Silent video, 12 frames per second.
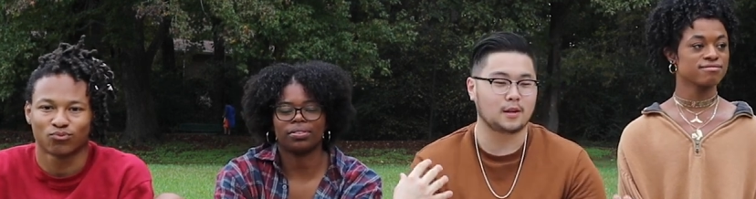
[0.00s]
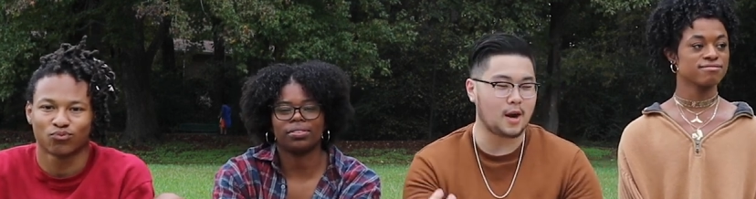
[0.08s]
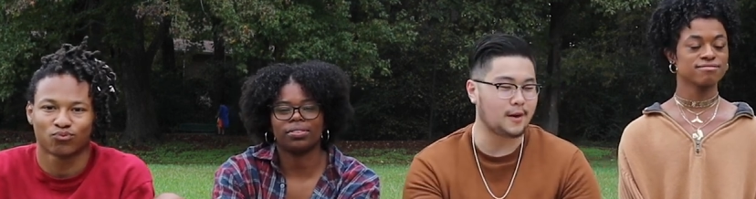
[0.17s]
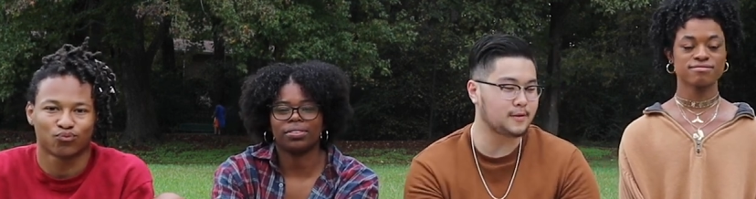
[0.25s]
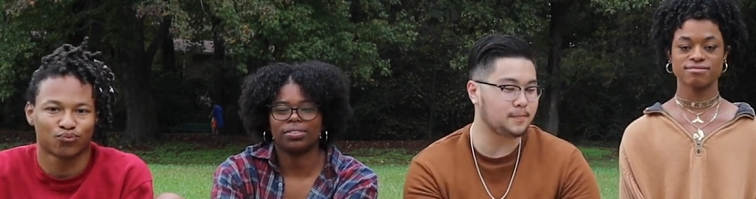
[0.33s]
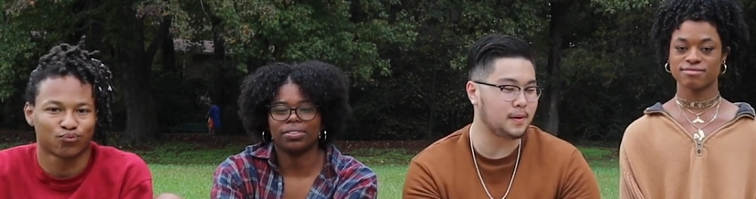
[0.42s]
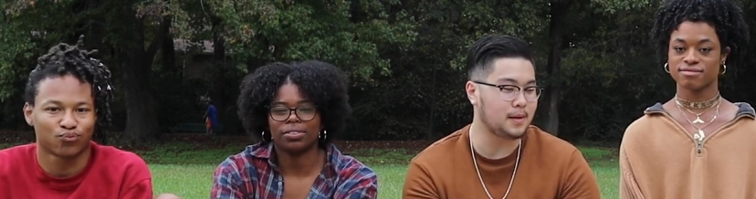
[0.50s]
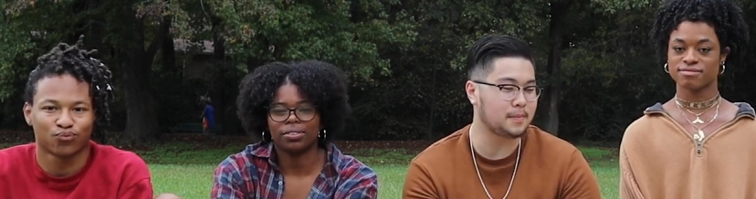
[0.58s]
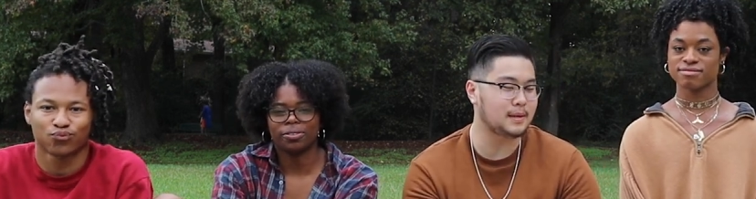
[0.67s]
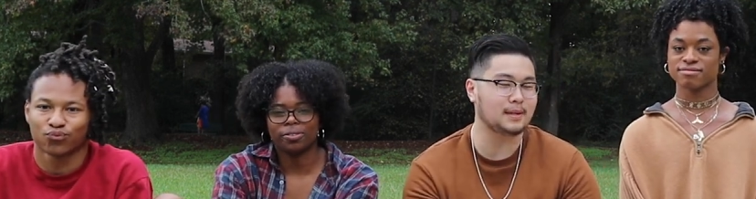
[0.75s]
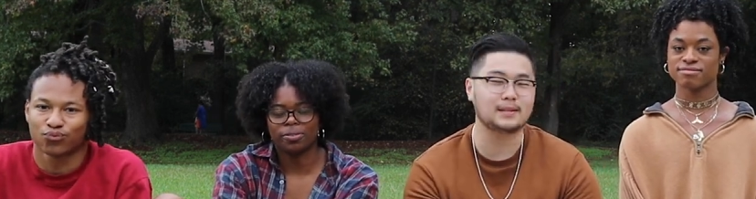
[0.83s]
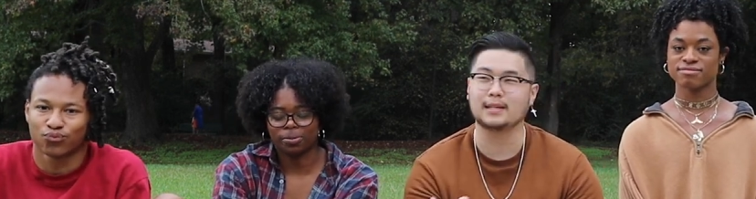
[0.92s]
Speaker 1: carve some
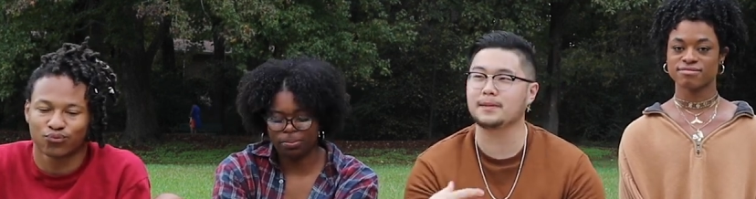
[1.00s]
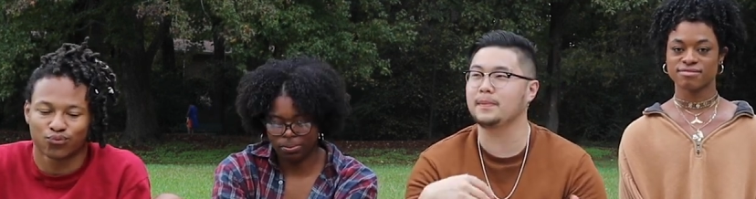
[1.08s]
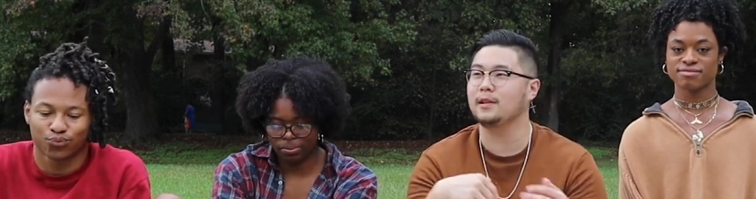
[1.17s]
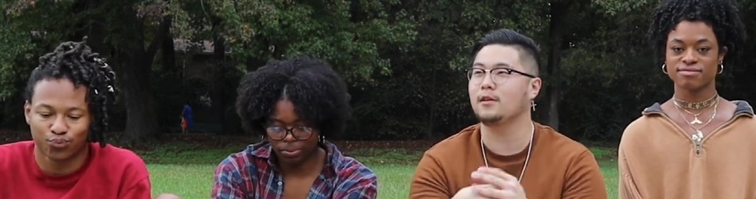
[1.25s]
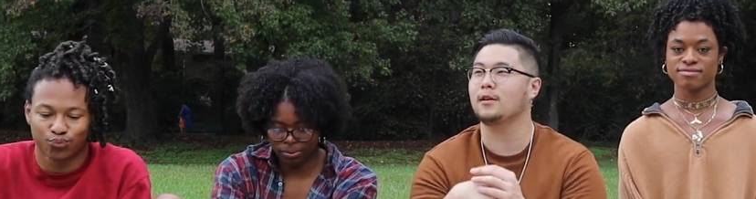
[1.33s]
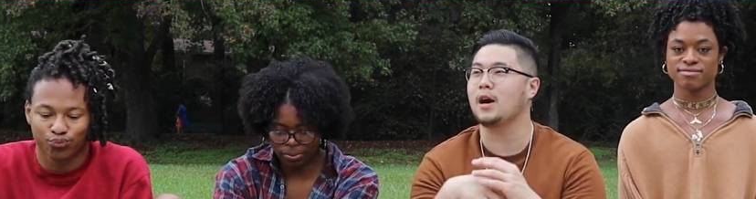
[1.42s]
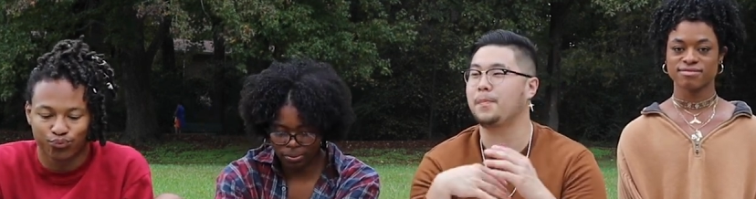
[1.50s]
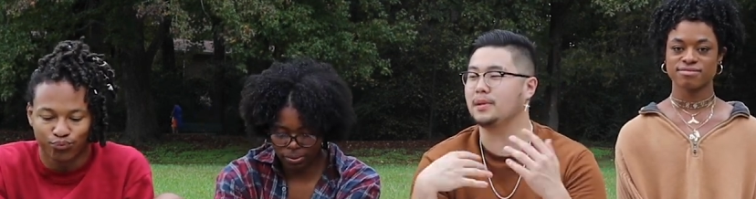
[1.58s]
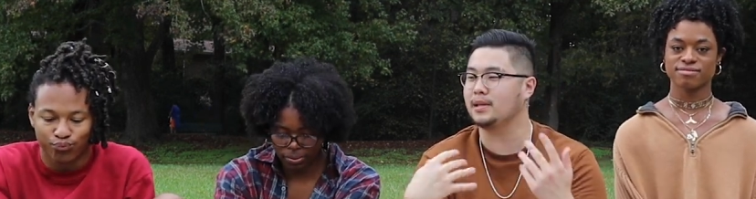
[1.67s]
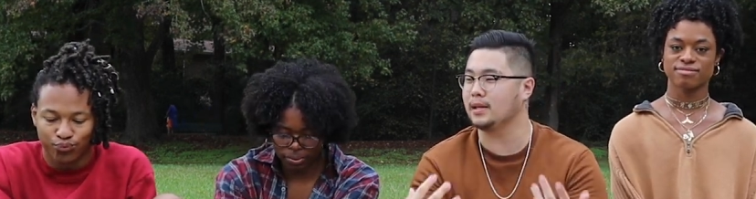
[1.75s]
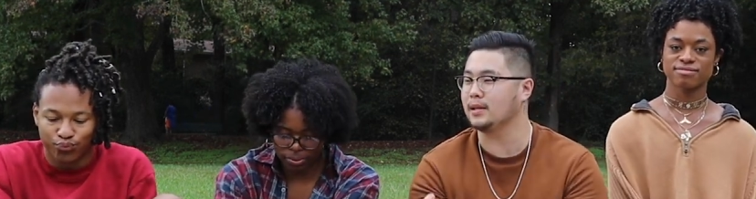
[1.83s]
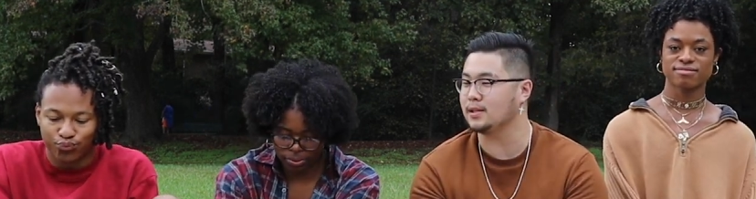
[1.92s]
pumpkins. It's gonna be a little
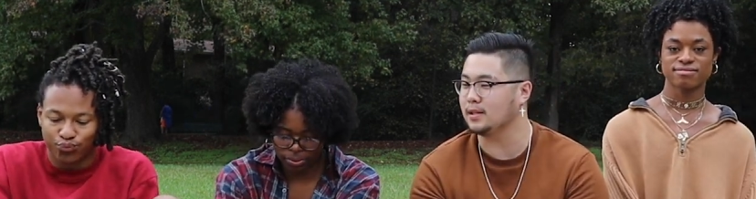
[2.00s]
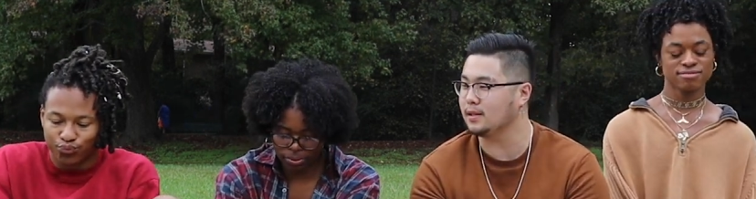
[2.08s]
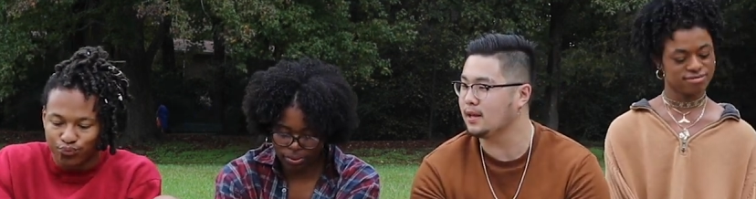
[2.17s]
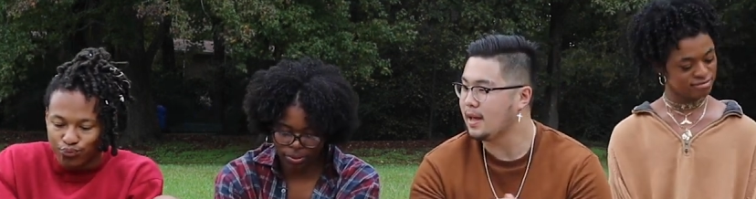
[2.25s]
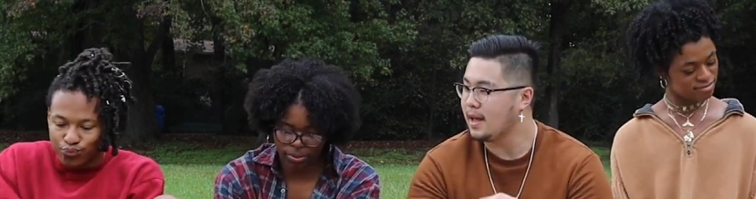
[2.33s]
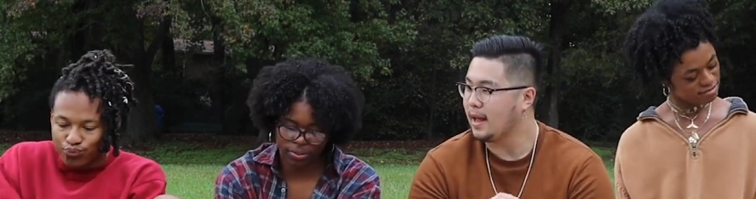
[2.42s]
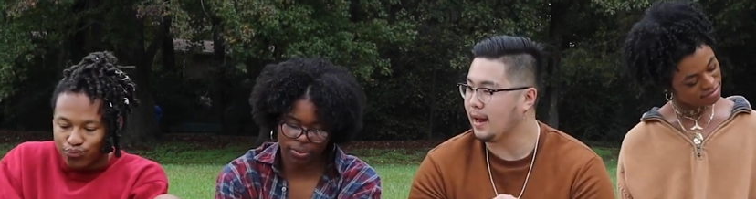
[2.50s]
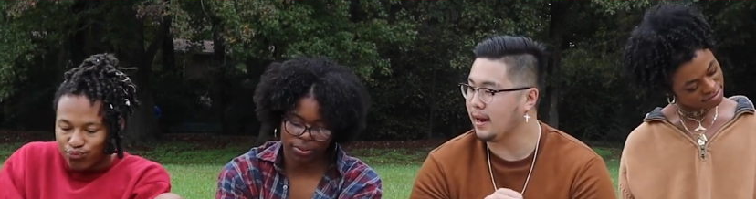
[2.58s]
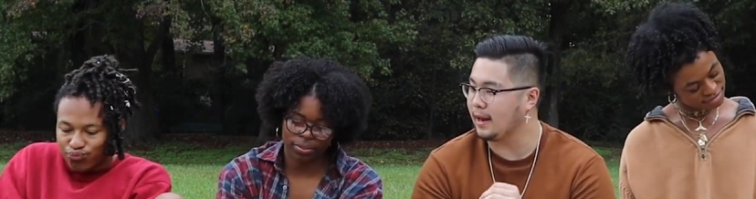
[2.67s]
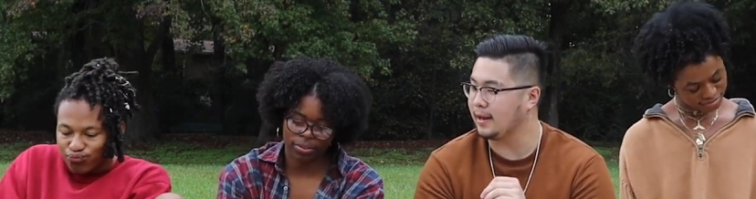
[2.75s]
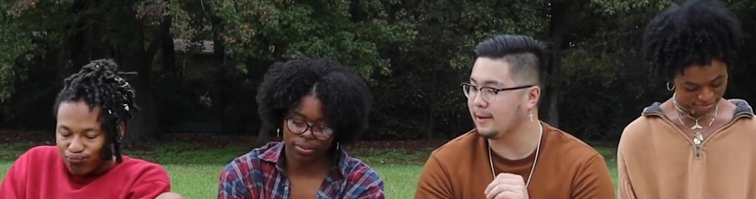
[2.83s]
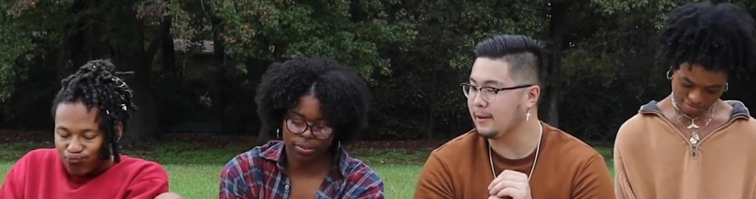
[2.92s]
competition
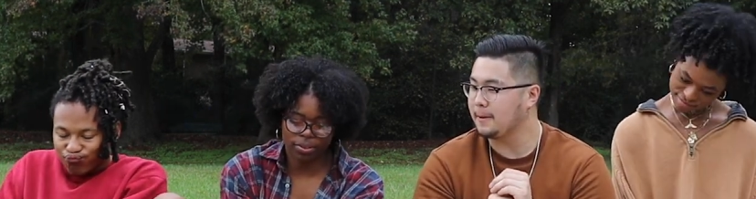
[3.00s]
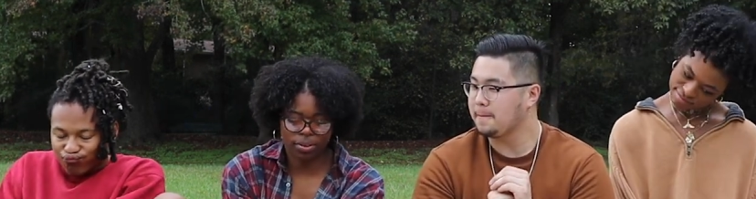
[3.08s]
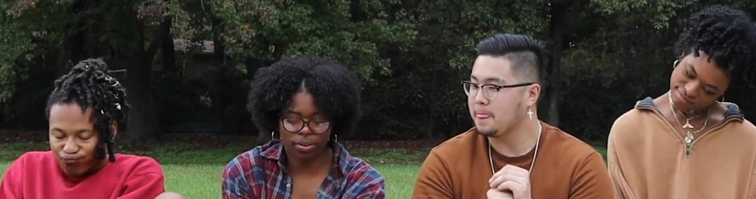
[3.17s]
and